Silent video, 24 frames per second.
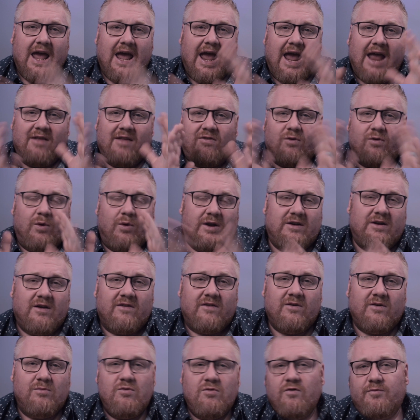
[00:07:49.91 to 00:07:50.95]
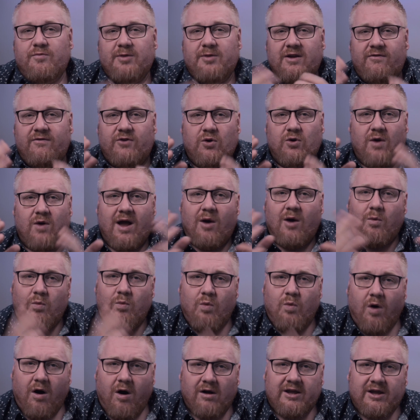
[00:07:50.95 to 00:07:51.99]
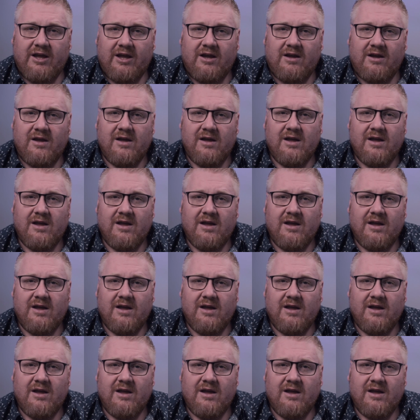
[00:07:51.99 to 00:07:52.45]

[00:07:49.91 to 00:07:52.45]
and so it doesn't move. But if you're out walking,